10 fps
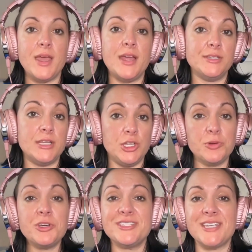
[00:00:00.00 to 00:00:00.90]
And then you
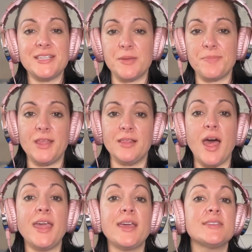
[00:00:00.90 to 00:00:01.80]
could say something
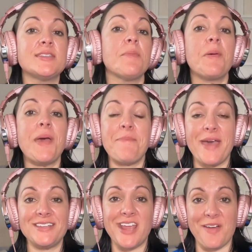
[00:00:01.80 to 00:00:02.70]
like, some of my
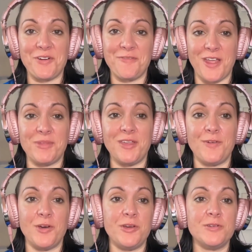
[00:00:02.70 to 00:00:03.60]
best ever family
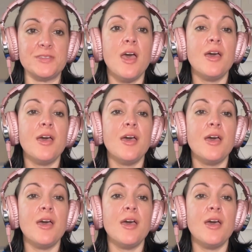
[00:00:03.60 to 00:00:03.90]
photos